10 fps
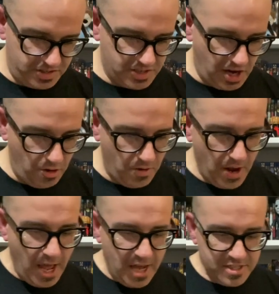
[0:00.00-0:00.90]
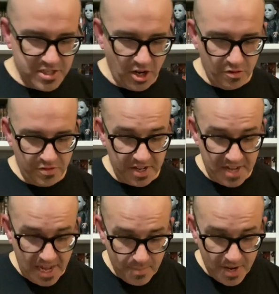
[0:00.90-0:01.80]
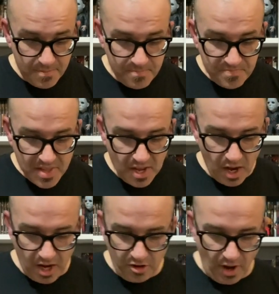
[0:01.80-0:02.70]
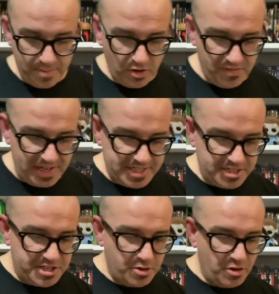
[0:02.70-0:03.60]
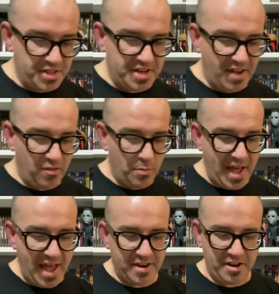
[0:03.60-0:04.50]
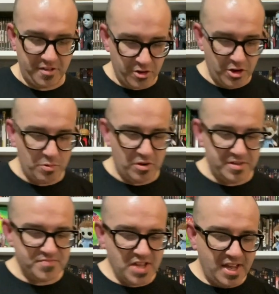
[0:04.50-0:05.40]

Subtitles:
So The Demon, great movie. Detour, The Devil Bat, another good one.